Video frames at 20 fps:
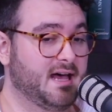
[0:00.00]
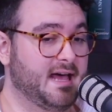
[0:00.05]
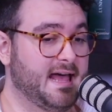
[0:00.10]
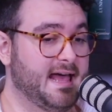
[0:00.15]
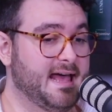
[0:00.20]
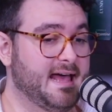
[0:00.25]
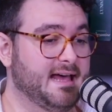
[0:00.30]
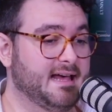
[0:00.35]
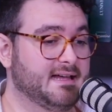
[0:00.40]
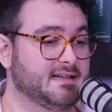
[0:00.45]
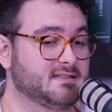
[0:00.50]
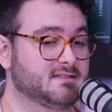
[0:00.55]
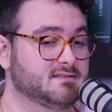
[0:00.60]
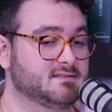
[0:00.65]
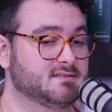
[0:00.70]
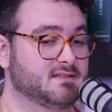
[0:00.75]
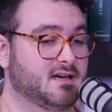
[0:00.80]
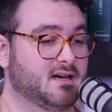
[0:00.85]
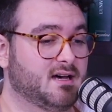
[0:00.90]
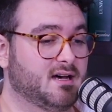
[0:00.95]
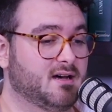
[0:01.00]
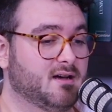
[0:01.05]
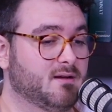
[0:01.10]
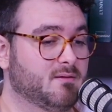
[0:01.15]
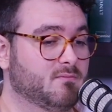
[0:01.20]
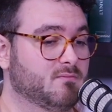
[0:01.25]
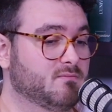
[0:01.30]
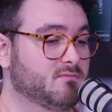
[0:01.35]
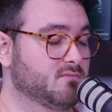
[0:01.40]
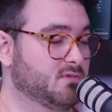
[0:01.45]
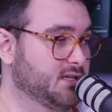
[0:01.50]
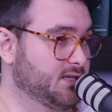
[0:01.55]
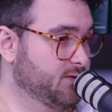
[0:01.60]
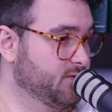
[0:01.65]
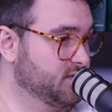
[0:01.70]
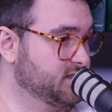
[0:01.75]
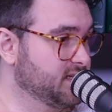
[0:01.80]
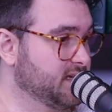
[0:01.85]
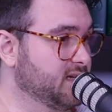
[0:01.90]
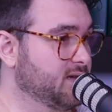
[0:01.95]
And like
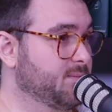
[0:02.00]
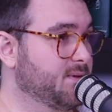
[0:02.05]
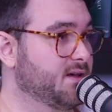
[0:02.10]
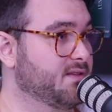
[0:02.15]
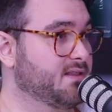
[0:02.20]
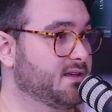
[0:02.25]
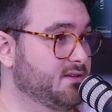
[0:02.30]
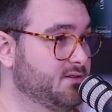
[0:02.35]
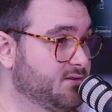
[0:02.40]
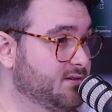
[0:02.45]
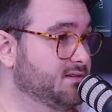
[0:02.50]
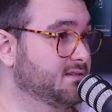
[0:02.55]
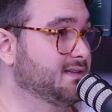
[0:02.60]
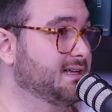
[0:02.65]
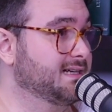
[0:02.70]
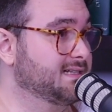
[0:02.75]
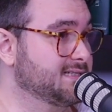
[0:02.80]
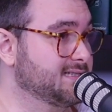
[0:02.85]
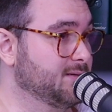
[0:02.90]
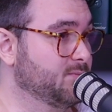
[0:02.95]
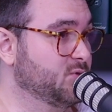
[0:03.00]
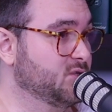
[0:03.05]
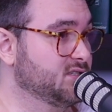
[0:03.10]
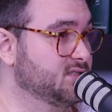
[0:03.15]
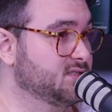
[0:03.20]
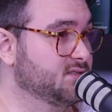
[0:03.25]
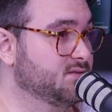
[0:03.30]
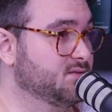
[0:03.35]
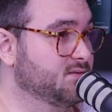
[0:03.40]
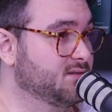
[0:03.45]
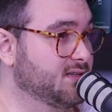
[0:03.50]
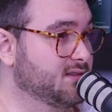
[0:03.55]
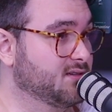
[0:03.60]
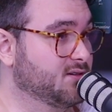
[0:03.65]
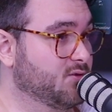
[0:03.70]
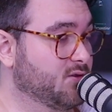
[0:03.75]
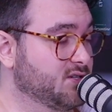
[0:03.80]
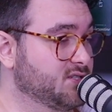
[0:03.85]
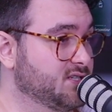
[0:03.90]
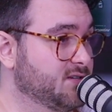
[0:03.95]
you were saying about that, you can elect someone to get the
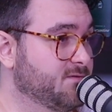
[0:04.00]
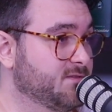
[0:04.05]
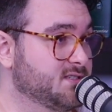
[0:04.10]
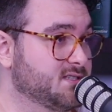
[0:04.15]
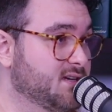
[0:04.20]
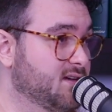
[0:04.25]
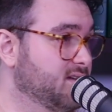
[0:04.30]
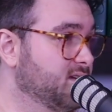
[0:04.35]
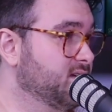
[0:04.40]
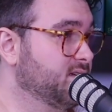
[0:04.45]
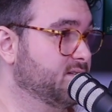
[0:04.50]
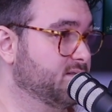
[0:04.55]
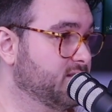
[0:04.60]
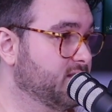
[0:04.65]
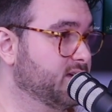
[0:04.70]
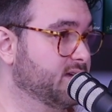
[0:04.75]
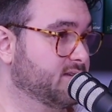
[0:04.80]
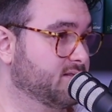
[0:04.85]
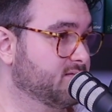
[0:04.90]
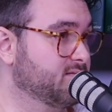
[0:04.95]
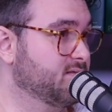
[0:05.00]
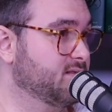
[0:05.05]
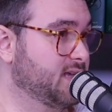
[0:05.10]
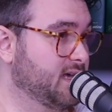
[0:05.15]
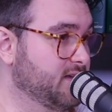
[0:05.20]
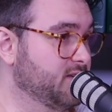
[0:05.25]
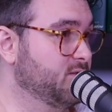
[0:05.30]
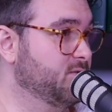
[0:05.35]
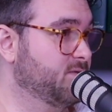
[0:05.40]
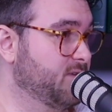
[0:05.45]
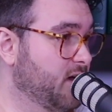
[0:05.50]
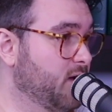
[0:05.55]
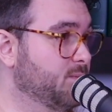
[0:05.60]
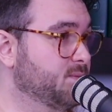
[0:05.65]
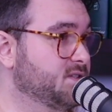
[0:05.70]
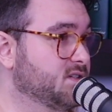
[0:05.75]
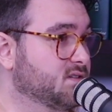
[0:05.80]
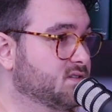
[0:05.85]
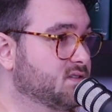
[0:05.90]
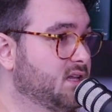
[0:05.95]
Codice Fiscale, like that you've
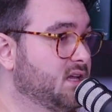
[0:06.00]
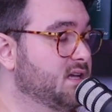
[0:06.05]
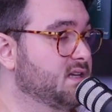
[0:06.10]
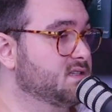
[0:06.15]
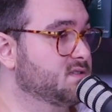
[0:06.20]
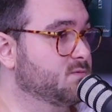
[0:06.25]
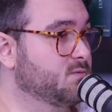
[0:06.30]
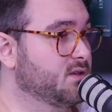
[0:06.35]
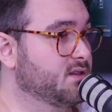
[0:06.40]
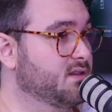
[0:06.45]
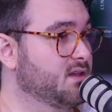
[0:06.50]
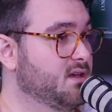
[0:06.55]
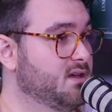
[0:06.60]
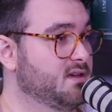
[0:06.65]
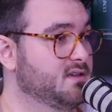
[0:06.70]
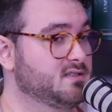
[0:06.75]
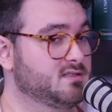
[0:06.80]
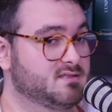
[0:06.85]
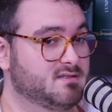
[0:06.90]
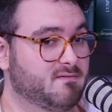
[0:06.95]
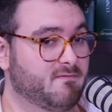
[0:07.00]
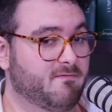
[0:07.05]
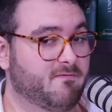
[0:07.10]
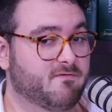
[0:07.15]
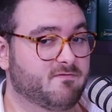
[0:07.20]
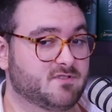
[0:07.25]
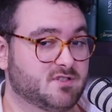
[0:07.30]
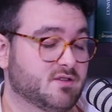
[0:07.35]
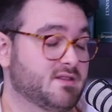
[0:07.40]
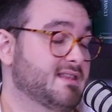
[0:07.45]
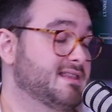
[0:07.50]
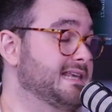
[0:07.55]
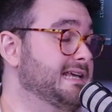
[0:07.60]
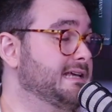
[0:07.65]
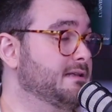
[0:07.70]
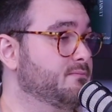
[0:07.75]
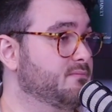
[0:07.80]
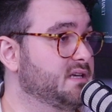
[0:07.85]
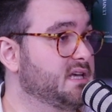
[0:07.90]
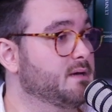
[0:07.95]
helped your clients with, so that they
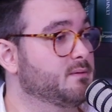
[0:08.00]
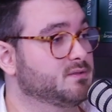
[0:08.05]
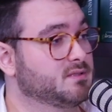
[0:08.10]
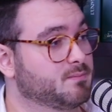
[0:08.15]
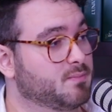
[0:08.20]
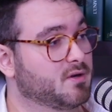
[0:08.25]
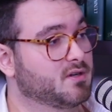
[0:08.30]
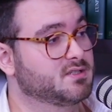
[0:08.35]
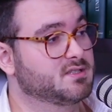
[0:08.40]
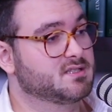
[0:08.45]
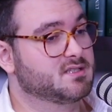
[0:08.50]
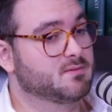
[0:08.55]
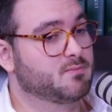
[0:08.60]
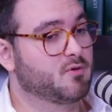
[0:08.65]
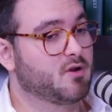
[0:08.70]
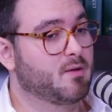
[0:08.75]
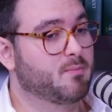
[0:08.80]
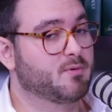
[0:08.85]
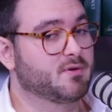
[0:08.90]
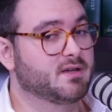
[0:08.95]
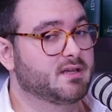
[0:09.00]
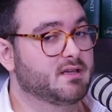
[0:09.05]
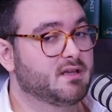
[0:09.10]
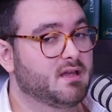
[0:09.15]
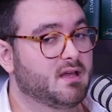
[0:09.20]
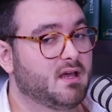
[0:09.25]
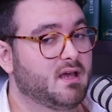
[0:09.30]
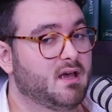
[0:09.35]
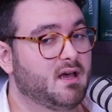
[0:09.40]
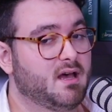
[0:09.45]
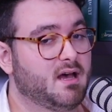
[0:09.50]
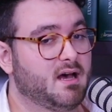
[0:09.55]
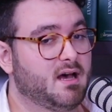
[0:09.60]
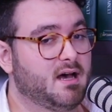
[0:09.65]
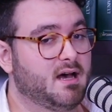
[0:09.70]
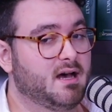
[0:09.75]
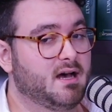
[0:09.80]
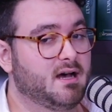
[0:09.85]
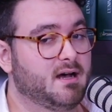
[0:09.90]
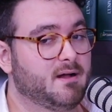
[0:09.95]
can be able to purchase the property.
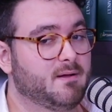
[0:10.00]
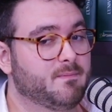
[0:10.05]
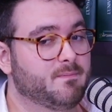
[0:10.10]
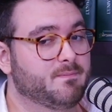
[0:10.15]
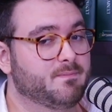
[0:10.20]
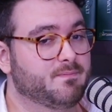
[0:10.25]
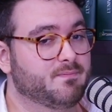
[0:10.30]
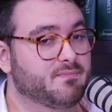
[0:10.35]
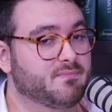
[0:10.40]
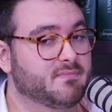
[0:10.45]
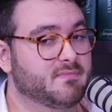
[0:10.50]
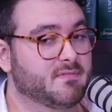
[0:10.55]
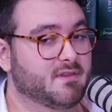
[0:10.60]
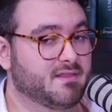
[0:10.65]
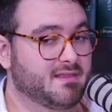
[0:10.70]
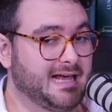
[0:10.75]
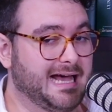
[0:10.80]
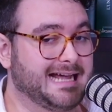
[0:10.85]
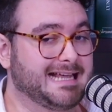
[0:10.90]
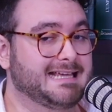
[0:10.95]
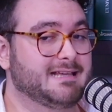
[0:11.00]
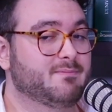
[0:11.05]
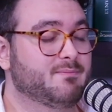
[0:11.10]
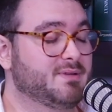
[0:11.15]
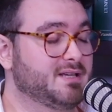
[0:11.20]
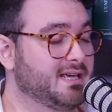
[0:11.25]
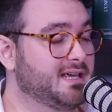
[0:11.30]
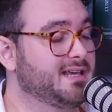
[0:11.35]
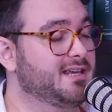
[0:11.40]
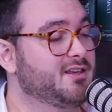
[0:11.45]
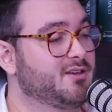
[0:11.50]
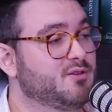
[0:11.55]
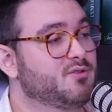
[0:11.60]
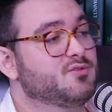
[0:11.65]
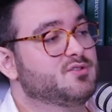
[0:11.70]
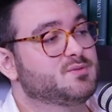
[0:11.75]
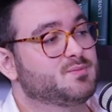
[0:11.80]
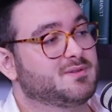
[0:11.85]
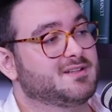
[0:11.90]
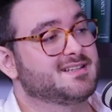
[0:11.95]
That can be a
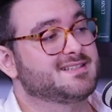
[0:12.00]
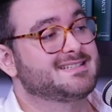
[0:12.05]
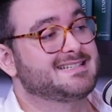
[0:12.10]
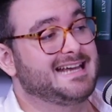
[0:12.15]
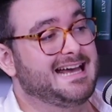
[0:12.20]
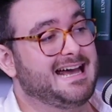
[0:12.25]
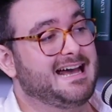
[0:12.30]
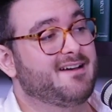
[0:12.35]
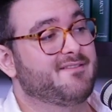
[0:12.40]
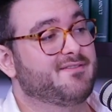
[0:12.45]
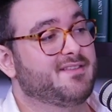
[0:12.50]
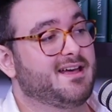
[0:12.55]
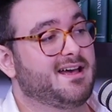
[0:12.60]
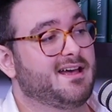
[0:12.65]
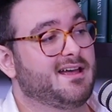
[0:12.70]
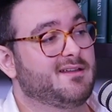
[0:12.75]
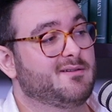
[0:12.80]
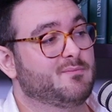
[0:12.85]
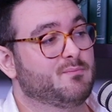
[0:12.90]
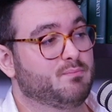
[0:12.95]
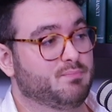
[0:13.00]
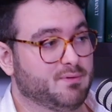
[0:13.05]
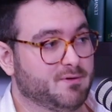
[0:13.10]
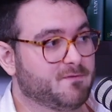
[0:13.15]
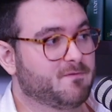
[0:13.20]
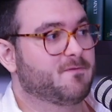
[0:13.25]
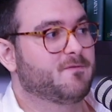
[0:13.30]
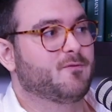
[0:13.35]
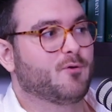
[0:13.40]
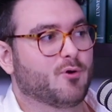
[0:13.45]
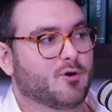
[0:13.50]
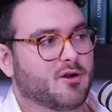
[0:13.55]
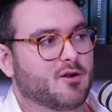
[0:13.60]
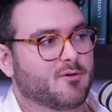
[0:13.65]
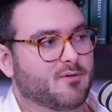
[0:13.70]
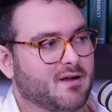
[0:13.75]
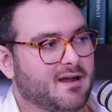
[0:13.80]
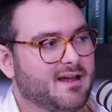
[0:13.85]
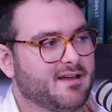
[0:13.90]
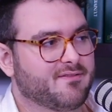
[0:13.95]
huge plus to have that before
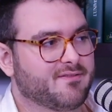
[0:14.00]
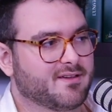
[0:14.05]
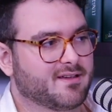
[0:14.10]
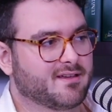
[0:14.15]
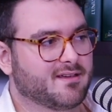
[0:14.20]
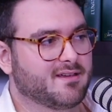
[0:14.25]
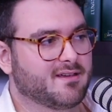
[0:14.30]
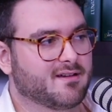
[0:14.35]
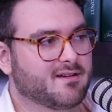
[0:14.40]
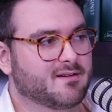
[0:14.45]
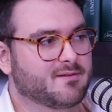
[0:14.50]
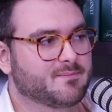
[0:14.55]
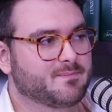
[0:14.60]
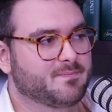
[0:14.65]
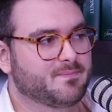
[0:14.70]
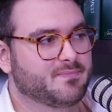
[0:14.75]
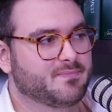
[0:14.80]
arriving here.